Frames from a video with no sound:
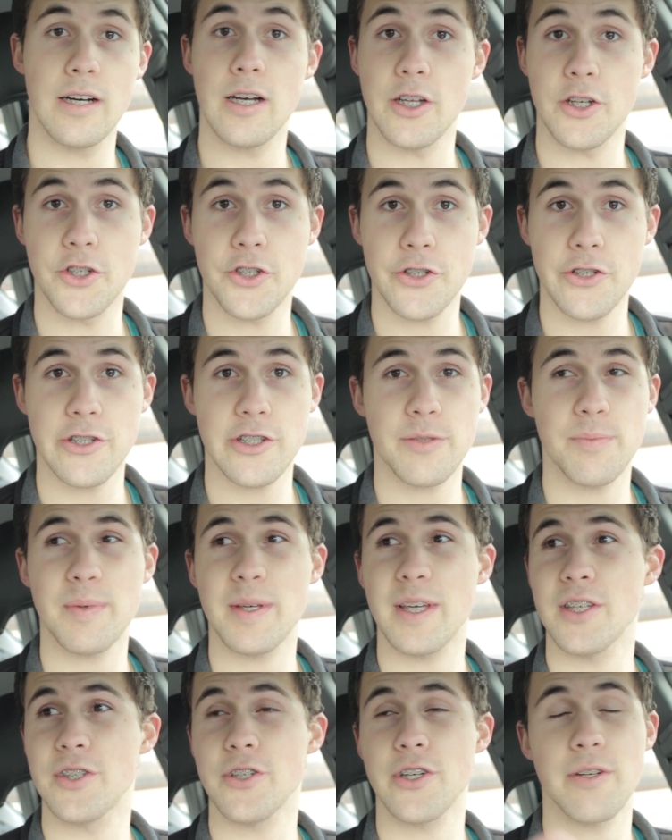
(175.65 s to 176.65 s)
insurance
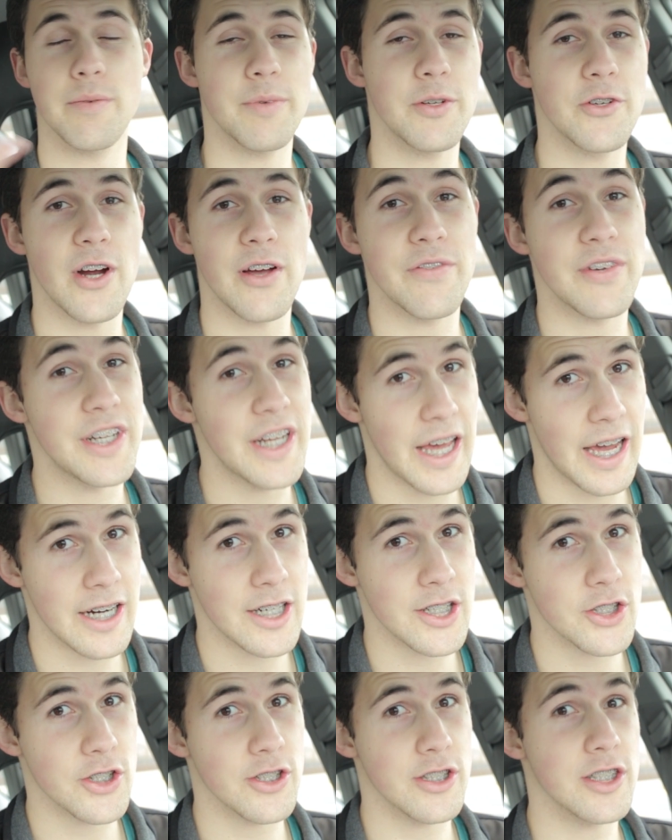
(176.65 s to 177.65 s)
because you're gonna be driving
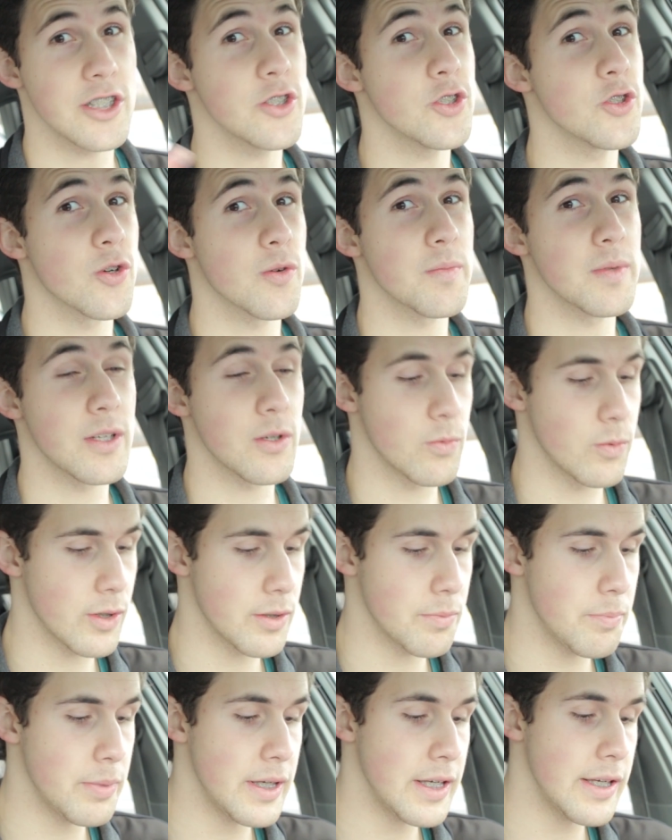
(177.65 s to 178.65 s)
extra than you normally
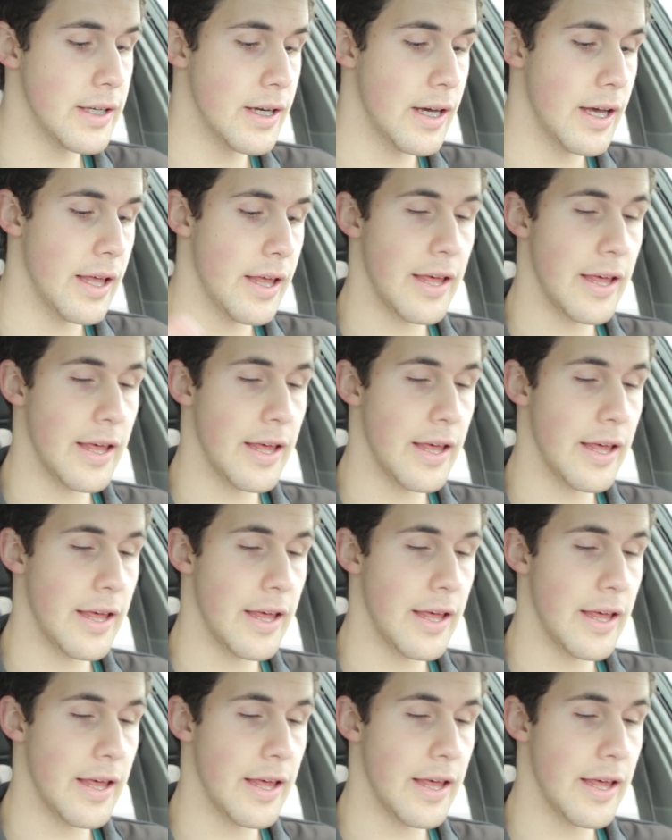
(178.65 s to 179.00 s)
would be,